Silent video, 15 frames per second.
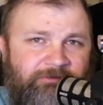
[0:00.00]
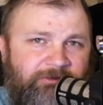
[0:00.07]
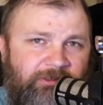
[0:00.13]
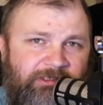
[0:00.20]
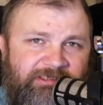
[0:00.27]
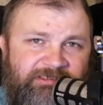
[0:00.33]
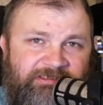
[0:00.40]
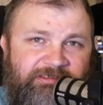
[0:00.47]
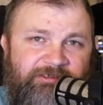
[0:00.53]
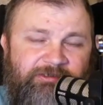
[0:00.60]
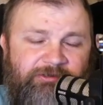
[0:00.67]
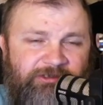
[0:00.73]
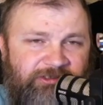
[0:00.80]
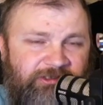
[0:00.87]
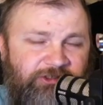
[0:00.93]
this season
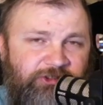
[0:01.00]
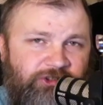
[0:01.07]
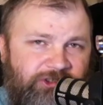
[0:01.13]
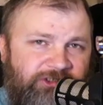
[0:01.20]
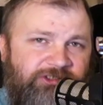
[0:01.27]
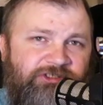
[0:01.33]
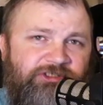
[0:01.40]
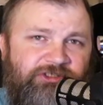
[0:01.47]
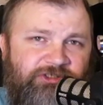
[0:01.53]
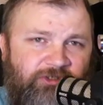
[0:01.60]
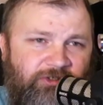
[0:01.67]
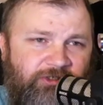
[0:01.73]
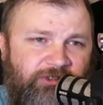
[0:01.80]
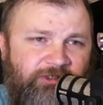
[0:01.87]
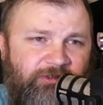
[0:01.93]
because it just
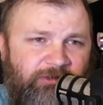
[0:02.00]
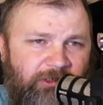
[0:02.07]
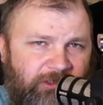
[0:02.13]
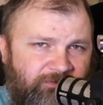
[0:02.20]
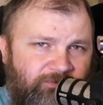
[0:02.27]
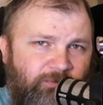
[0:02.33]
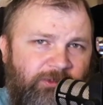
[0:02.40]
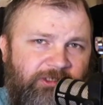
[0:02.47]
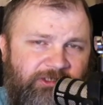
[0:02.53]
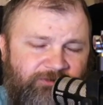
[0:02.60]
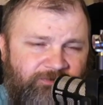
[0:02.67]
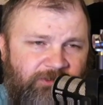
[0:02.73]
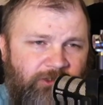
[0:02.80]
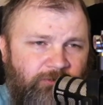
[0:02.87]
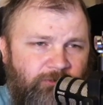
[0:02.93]
started of when this
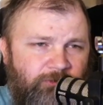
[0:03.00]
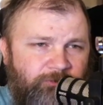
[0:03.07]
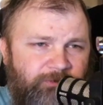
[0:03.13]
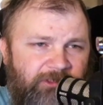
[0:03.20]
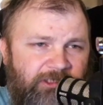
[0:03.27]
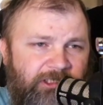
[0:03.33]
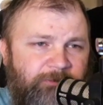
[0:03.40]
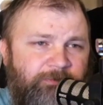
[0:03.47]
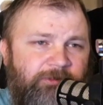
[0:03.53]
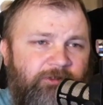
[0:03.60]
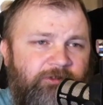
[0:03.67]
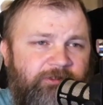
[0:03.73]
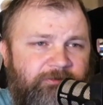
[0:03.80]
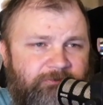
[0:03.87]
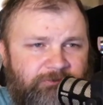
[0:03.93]
video will be
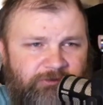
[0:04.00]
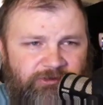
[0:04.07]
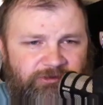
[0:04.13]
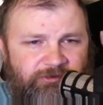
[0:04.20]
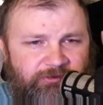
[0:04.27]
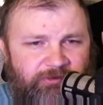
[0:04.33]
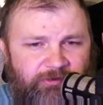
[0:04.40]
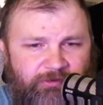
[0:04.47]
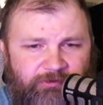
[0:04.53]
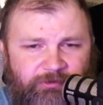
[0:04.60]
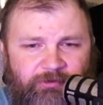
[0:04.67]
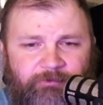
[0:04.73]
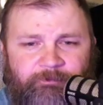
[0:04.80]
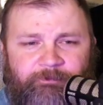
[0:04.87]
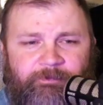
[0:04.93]
uploaded, just so you all
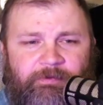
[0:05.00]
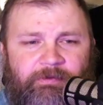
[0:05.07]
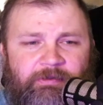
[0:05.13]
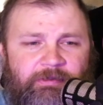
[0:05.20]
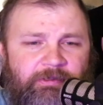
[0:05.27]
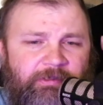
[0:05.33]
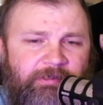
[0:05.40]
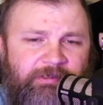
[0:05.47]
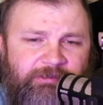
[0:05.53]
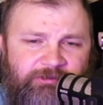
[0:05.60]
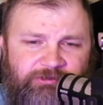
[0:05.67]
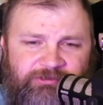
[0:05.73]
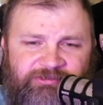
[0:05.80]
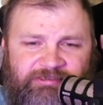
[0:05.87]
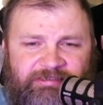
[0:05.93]
know. And as you
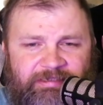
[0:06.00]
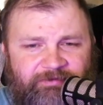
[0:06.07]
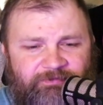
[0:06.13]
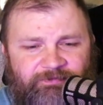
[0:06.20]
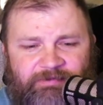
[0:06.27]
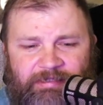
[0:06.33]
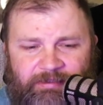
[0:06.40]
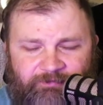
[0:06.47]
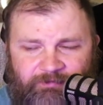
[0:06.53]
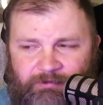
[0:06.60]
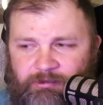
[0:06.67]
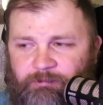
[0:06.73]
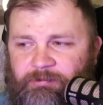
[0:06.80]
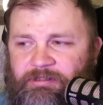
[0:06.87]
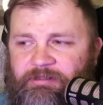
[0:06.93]
can see, I've kind of already
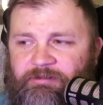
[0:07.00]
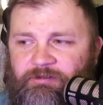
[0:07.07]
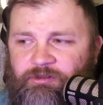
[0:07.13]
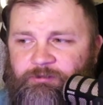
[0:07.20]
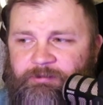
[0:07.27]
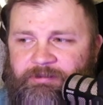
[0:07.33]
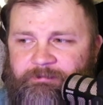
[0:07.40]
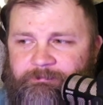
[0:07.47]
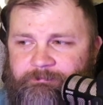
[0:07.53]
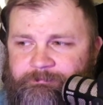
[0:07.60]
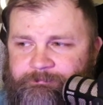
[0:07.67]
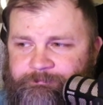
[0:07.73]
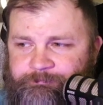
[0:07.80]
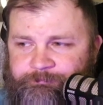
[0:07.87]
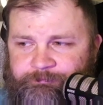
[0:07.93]
played a little bit.
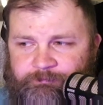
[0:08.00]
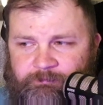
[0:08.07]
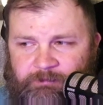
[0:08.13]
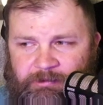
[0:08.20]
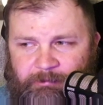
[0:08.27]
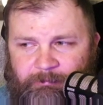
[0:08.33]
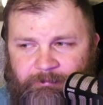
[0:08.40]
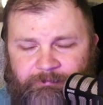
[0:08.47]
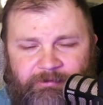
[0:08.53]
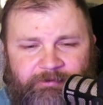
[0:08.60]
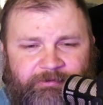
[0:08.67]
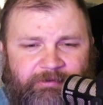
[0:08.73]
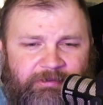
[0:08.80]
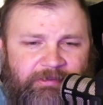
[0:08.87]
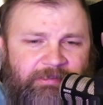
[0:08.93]
I'm up to
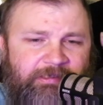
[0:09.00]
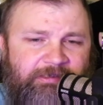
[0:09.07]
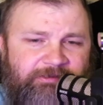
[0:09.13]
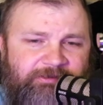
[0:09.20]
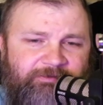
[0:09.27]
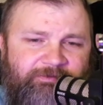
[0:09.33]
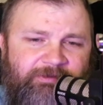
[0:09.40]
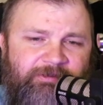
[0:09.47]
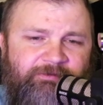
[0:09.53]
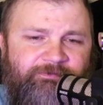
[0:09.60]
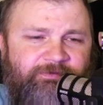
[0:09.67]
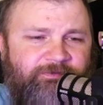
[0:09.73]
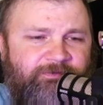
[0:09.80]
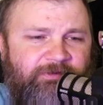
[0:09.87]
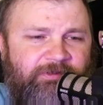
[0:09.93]

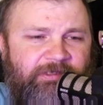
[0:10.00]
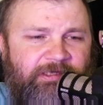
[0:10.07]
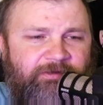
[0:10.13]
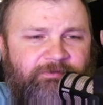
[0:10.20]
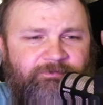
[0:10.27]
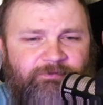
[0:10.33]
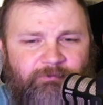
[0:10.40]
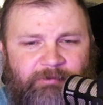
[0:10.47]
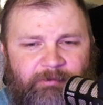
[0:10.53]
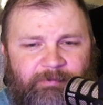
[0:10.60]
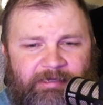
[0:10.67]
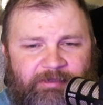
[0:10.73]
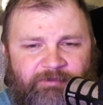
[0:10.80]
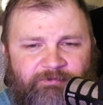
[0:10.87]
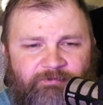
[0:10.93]
750 now for my
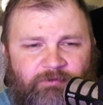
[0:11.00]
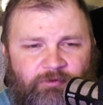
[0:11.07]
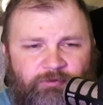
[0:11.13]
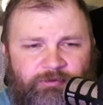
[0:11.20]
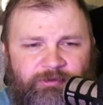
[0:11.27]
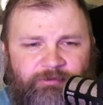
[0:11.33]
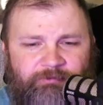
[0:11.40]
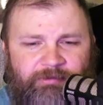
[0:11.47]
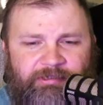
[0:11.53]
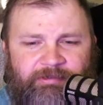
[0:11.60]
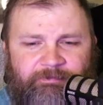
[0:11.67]
Path of Glory already.